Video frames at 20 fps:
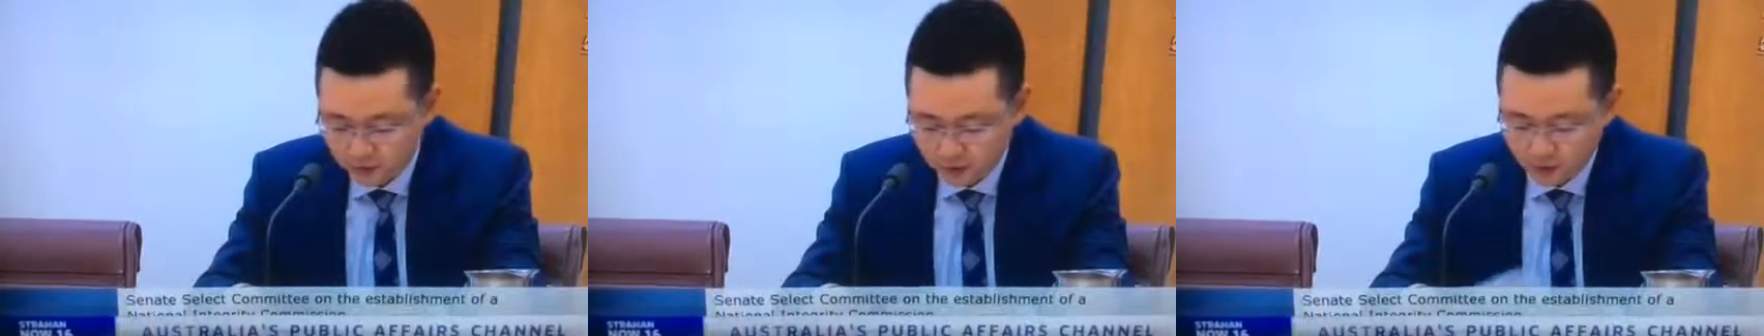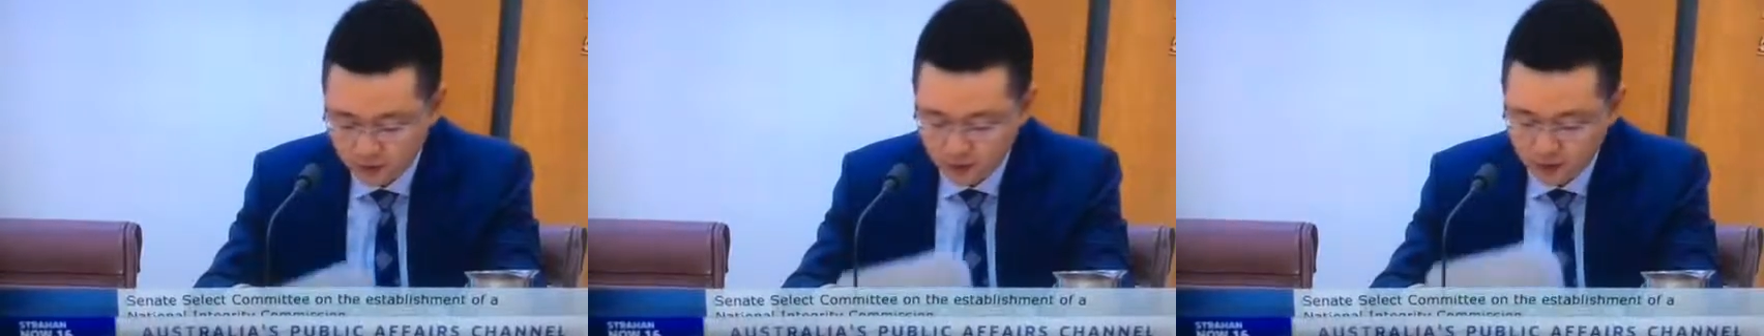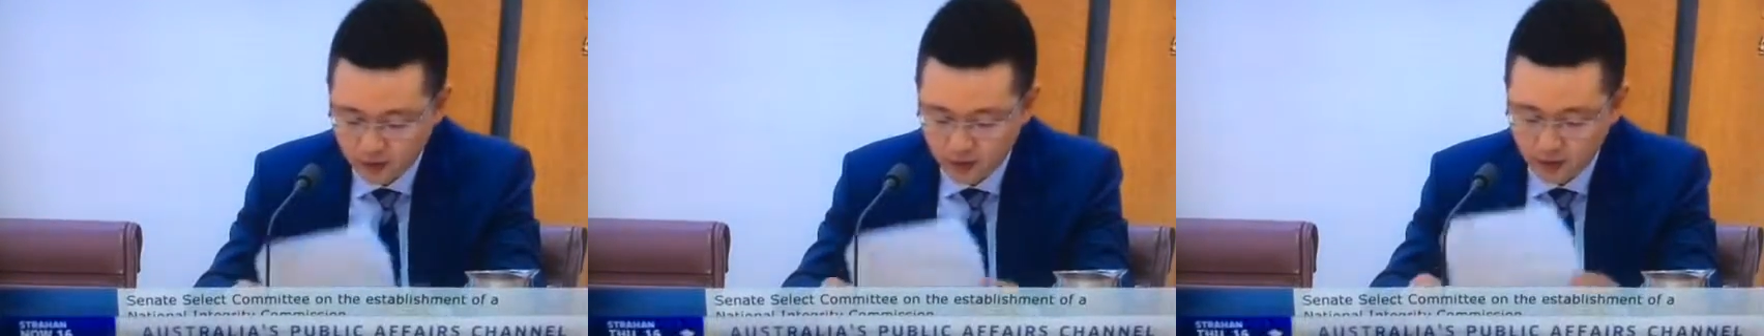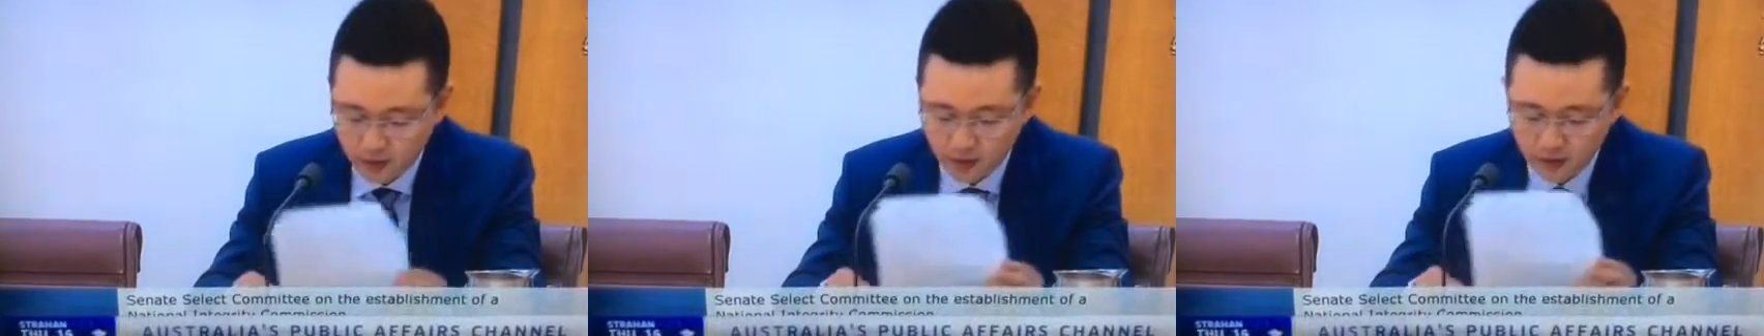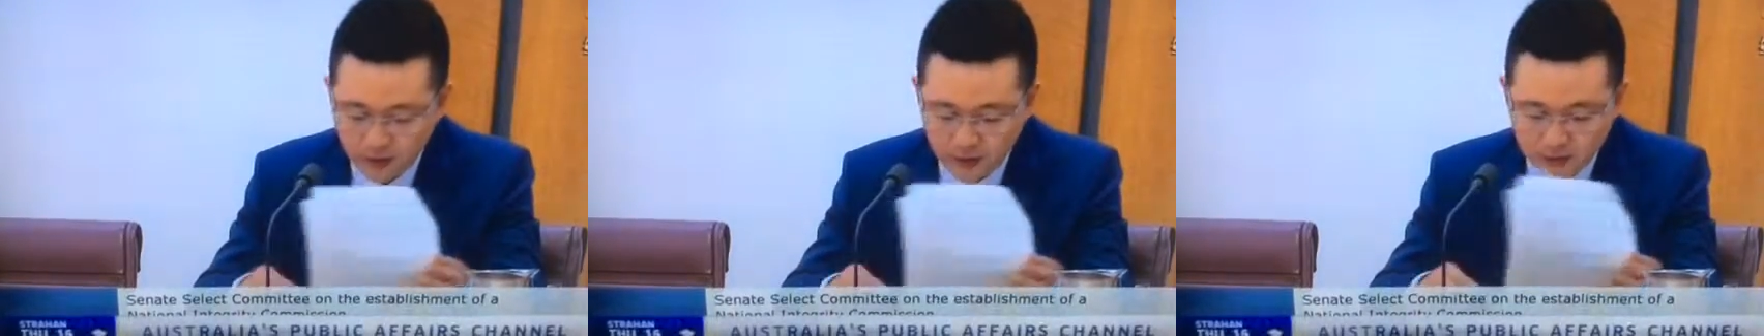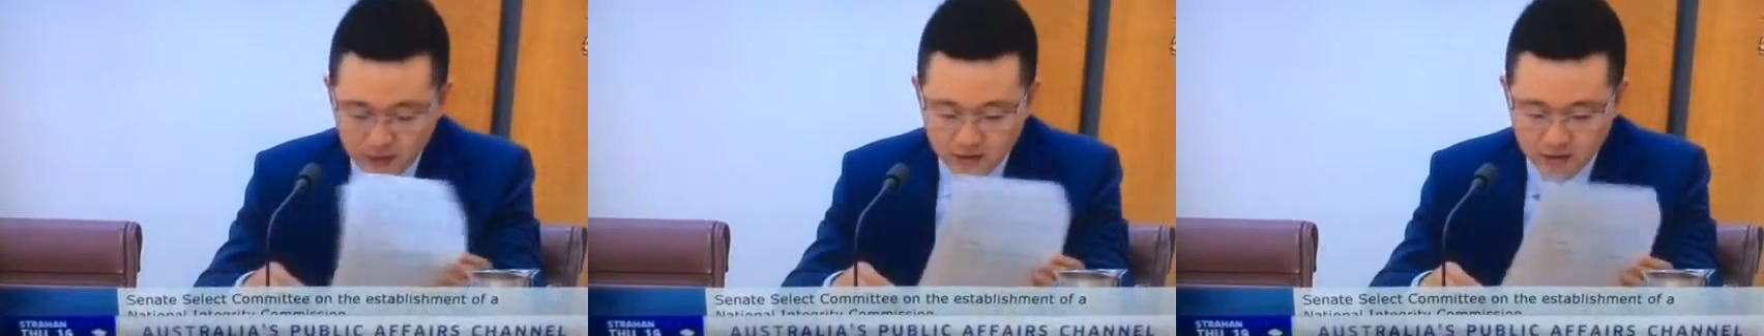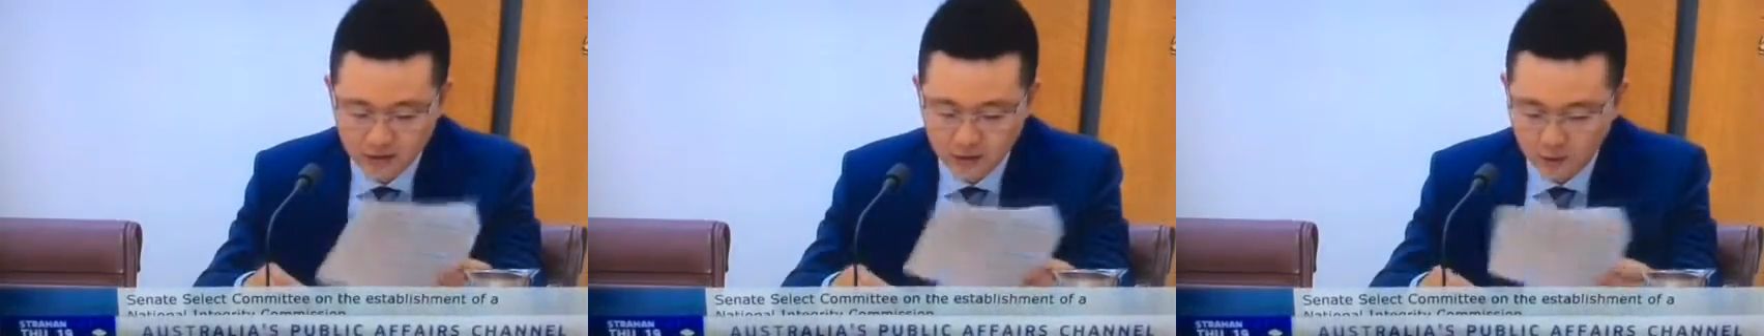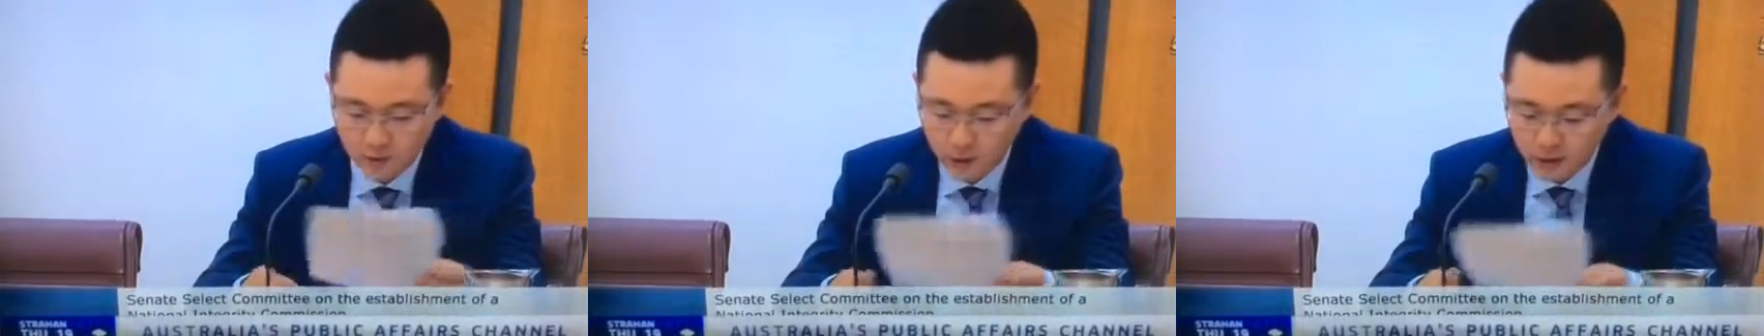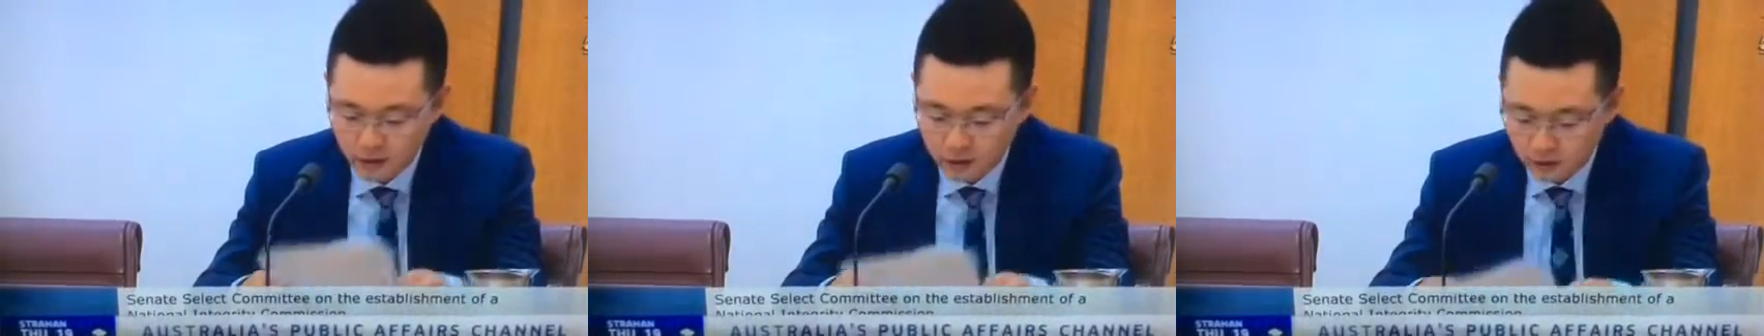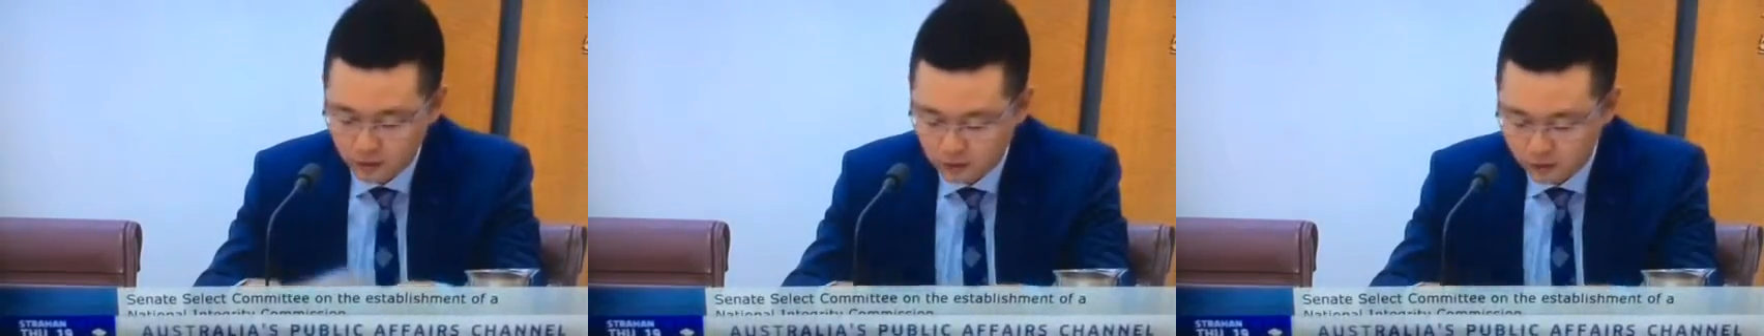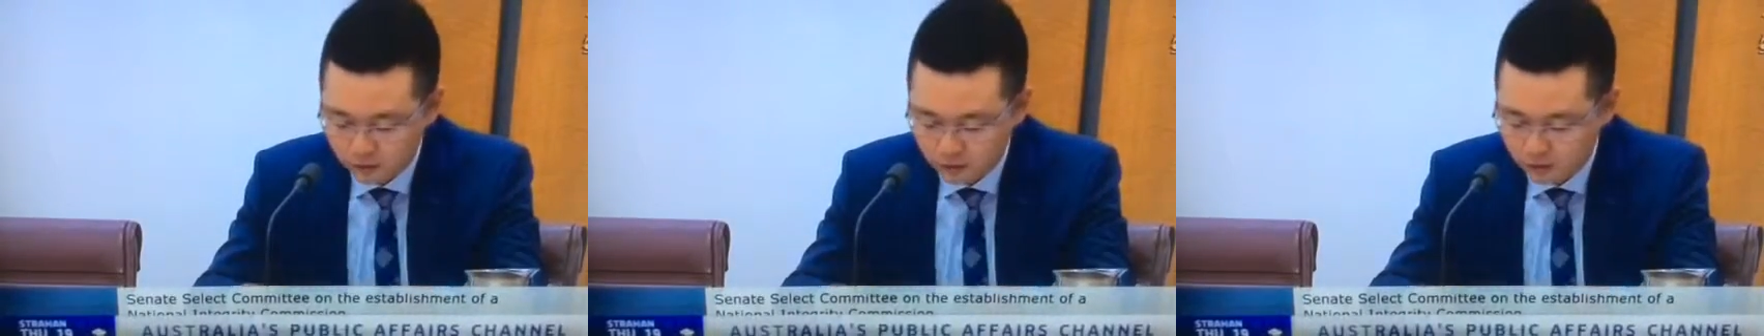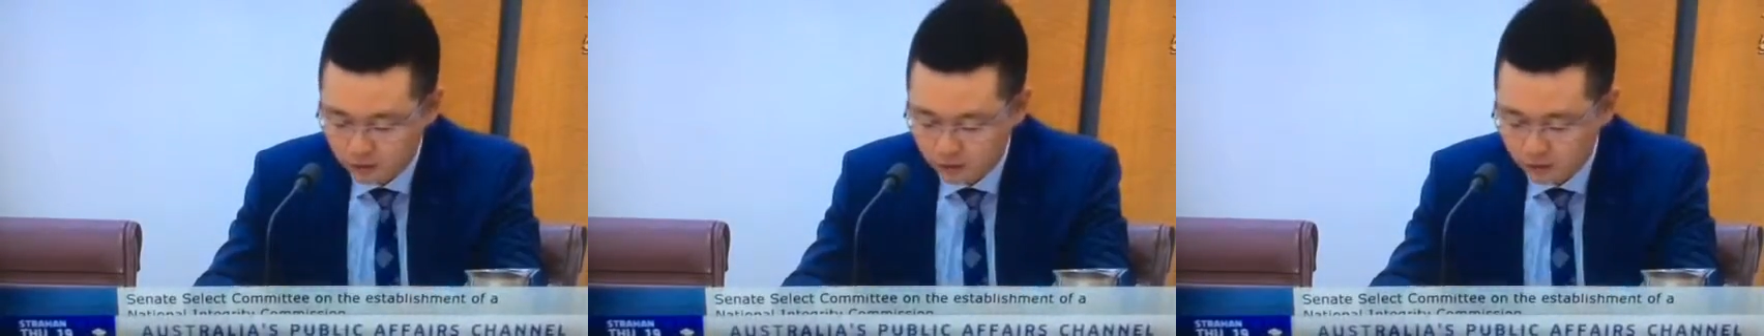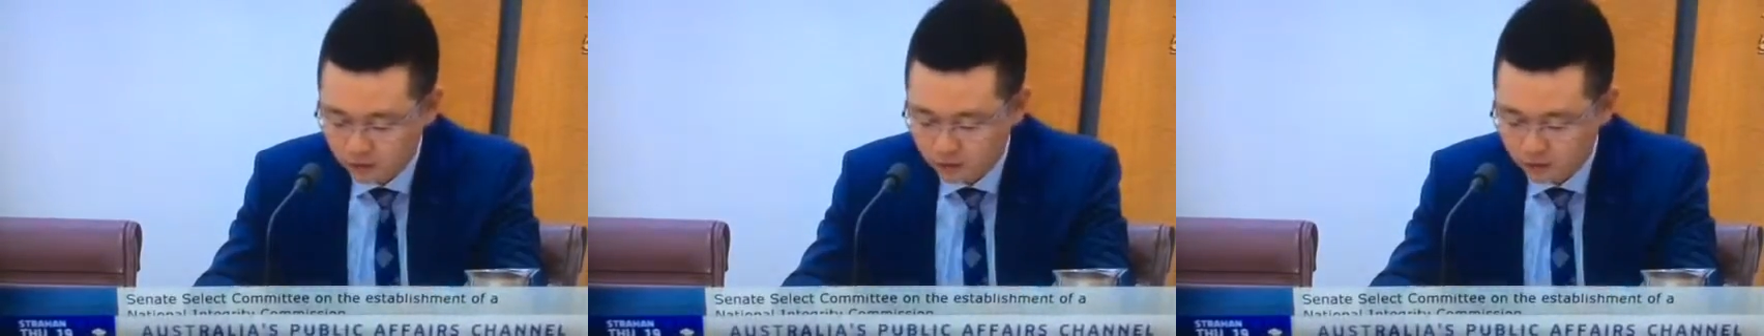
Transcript: for the hands up record,